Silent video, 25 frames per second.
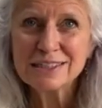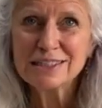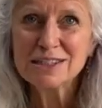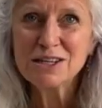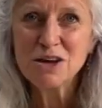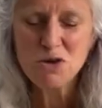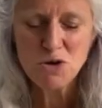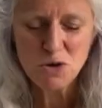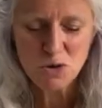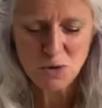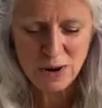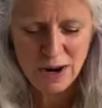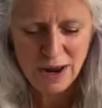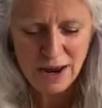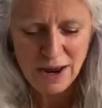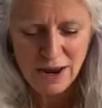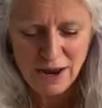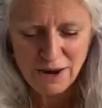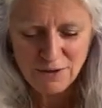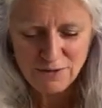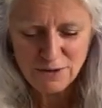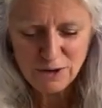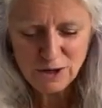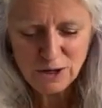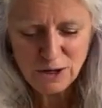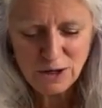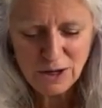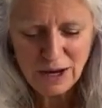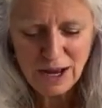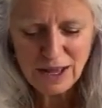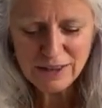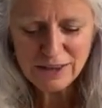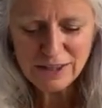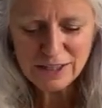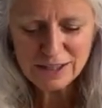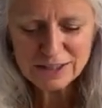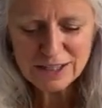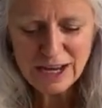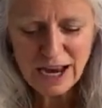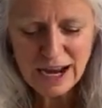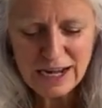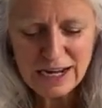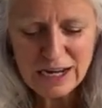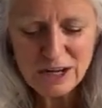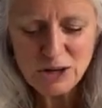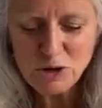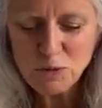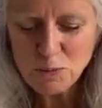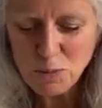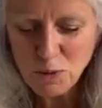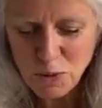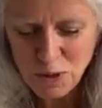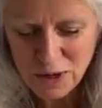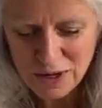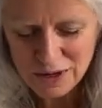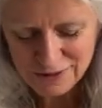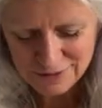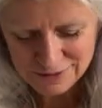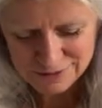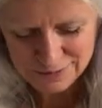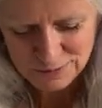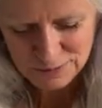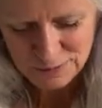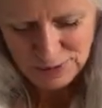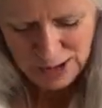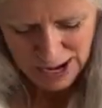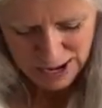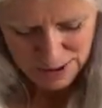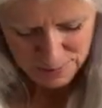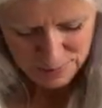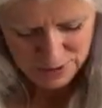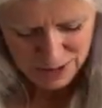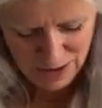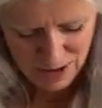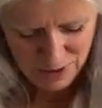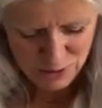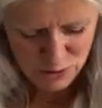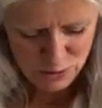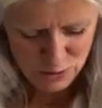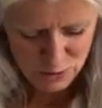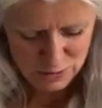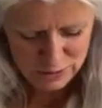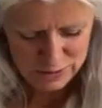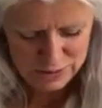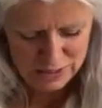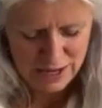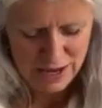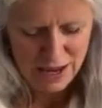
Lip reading: So for a little tiny newborn, we got those.